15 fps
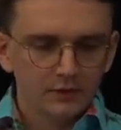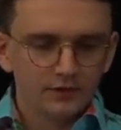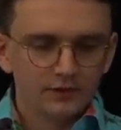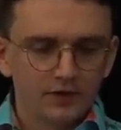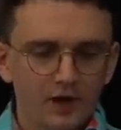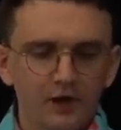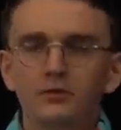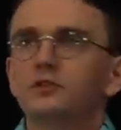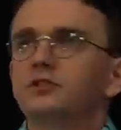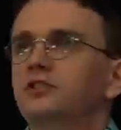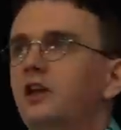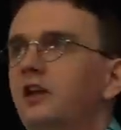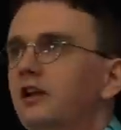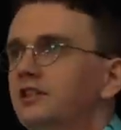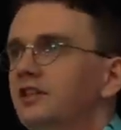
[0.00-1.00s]
So,
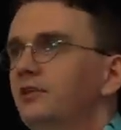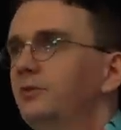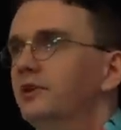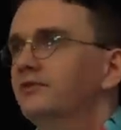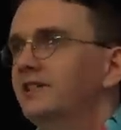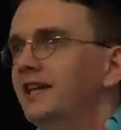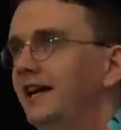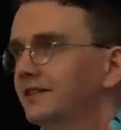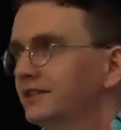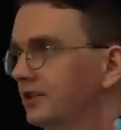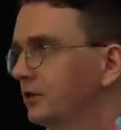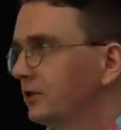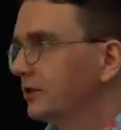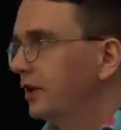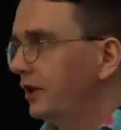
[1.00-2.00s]
starting with
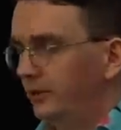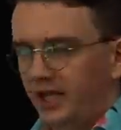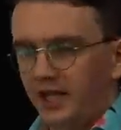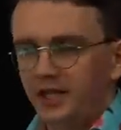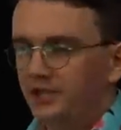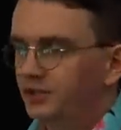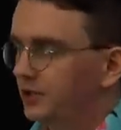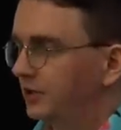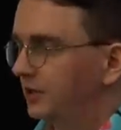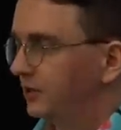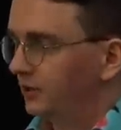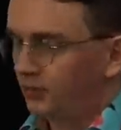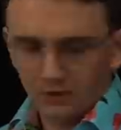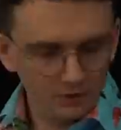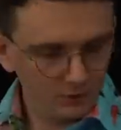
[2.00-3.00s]
tactical cohesion,
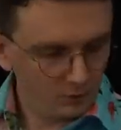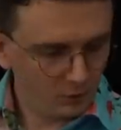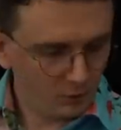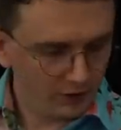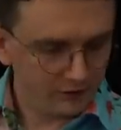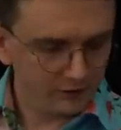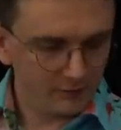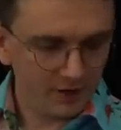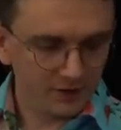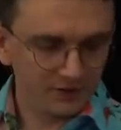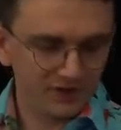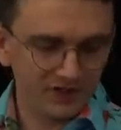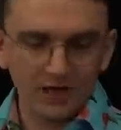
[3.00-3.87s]
one of the most